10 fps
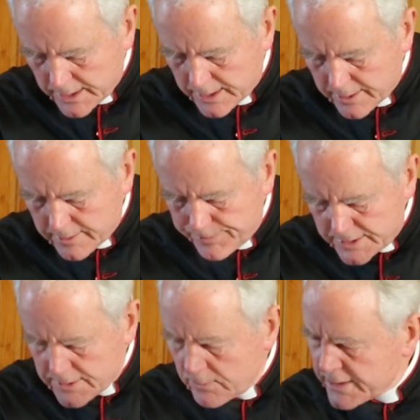the
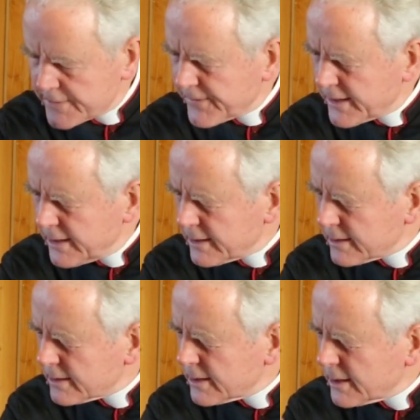Peace of
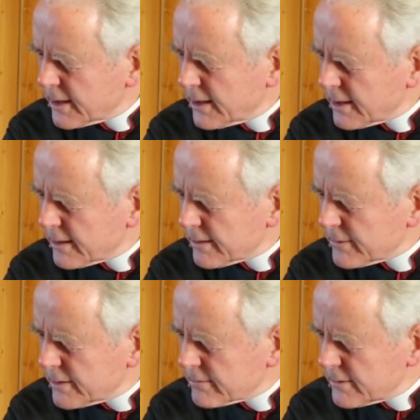Westphalia
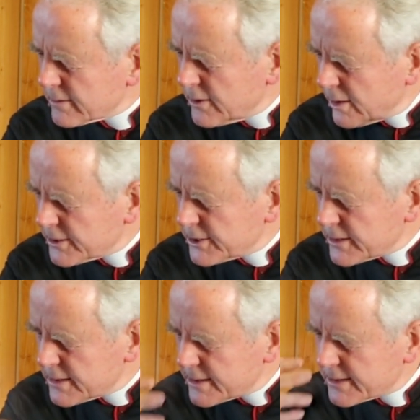acknowledges in